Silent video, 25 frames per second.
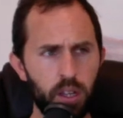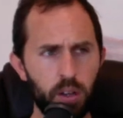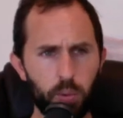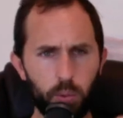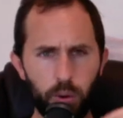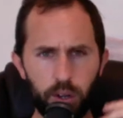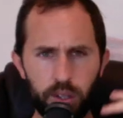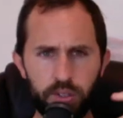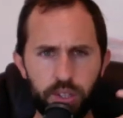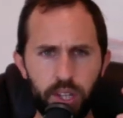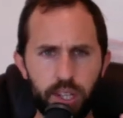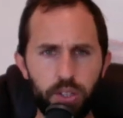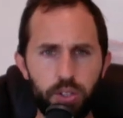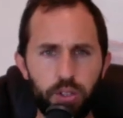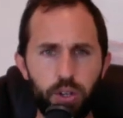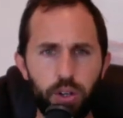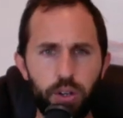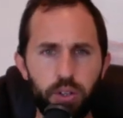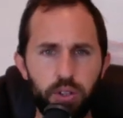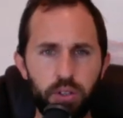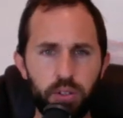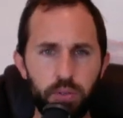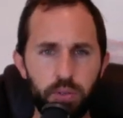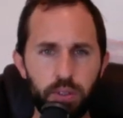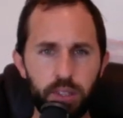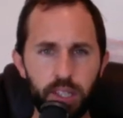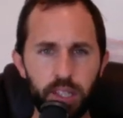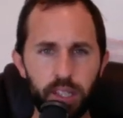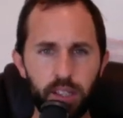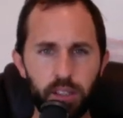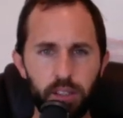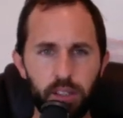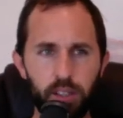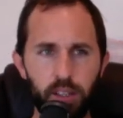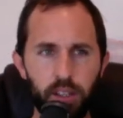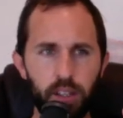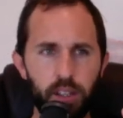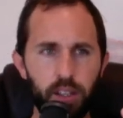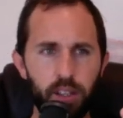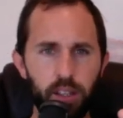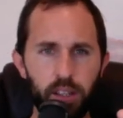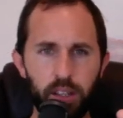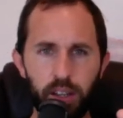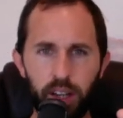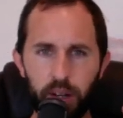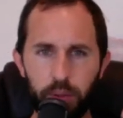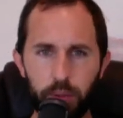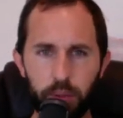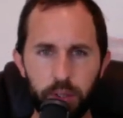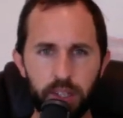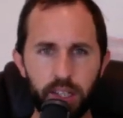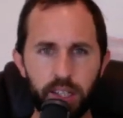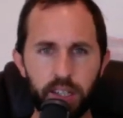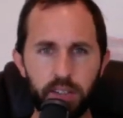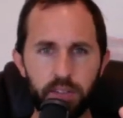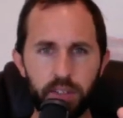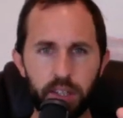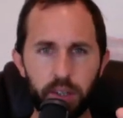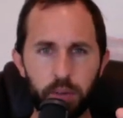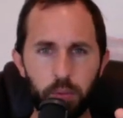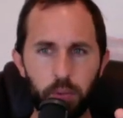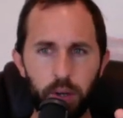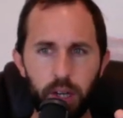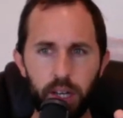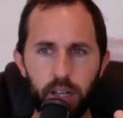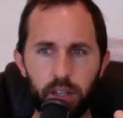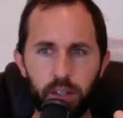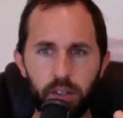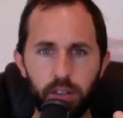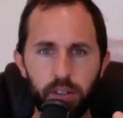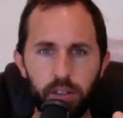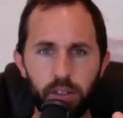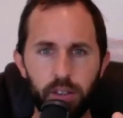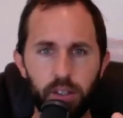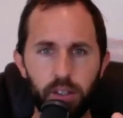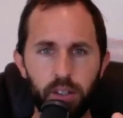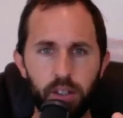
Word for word: Once I started doing that, I realized like, wow,